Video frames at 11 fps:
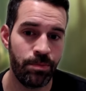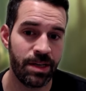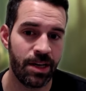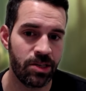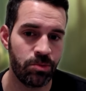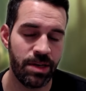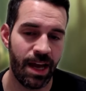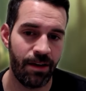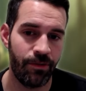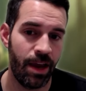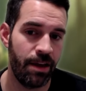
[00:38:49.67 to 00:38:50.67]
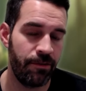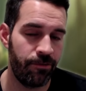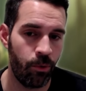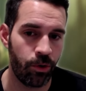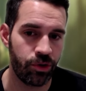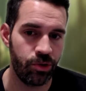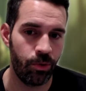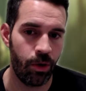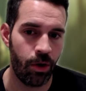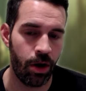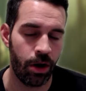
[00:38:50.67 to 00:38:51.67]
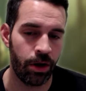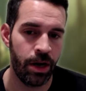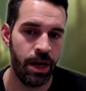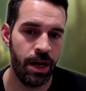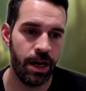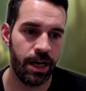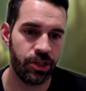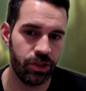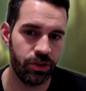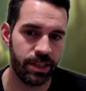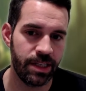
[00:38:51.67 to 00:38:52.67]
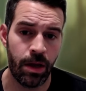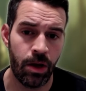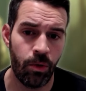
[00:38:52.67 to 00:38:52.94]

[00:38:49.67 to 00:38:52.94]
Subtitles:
because we have a 4 to our agility,